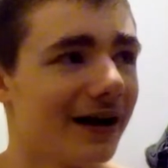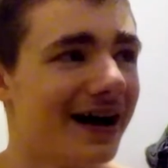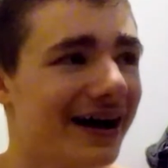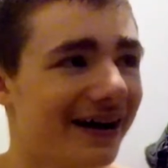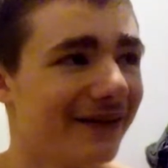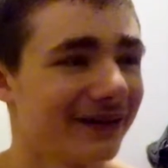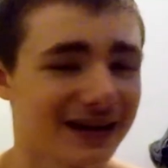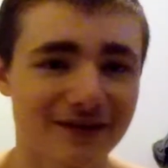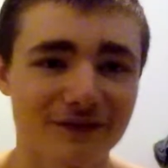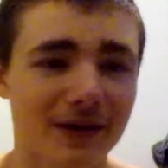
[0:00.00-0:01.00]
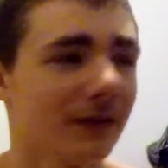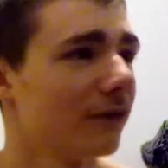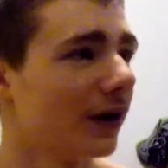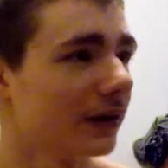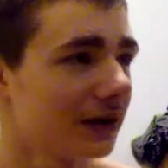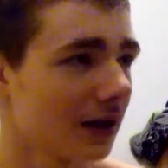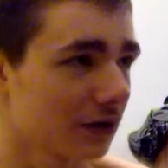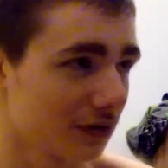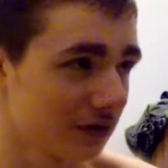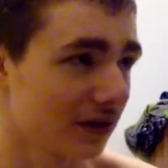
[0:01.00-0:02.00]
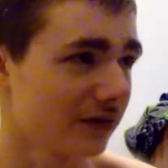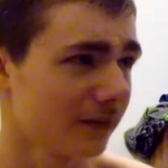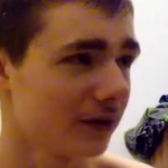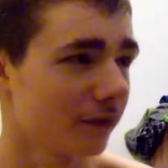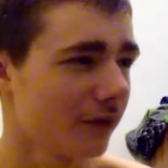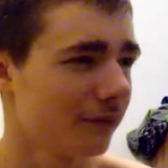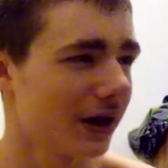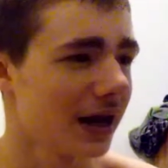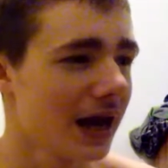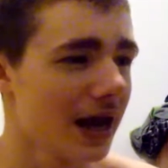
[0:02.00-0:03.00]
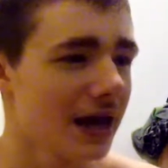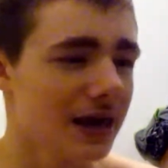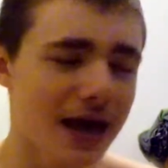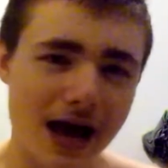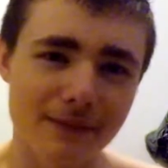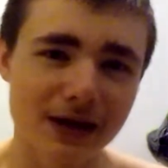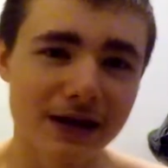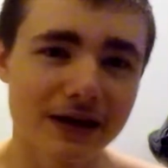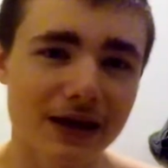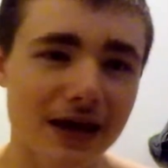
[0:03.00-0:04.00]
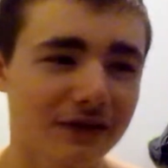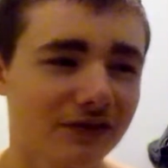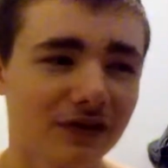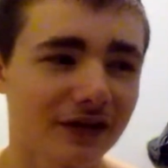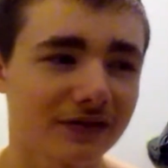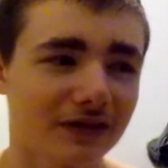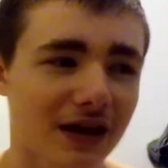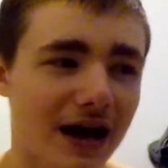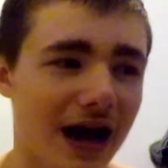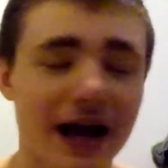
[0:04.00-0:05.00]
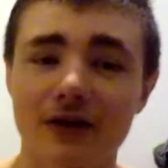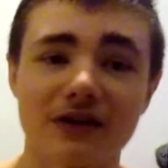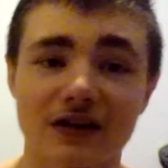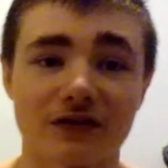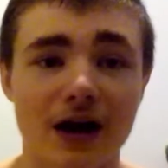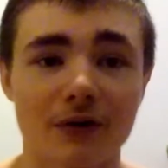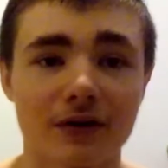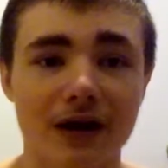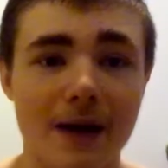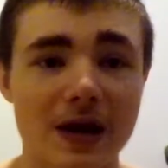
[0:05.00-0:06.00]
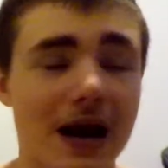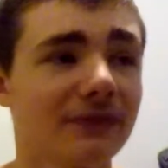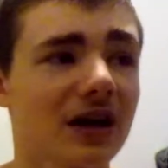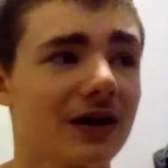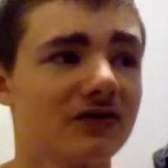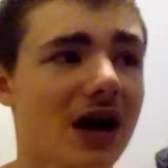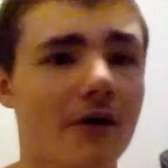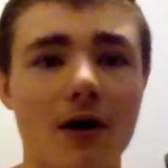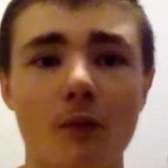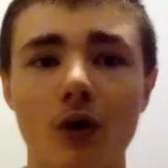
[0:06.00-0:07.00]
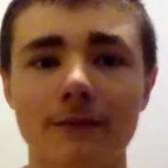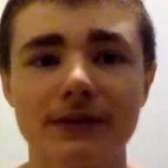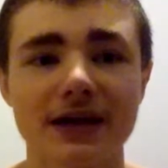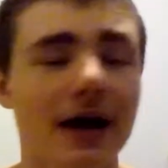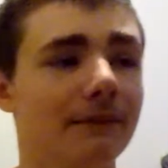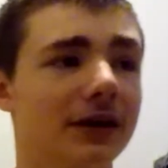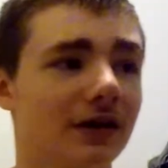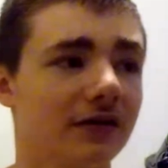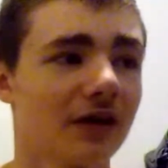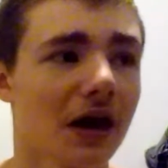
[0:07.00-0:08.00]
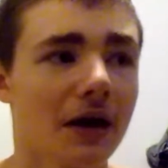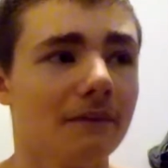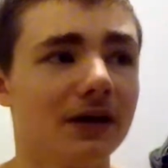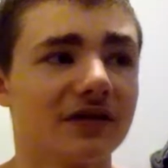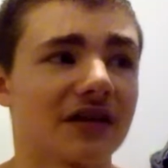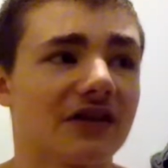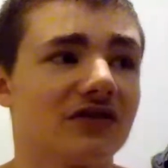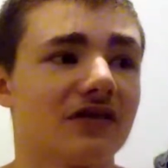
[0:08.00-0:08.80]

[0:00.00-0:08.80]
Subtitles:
Again, family friendly. I could have said something different, but yeah, I mean, it's just I gotta take a shower. I mean, I'm taking a shower at 1 p.m. because I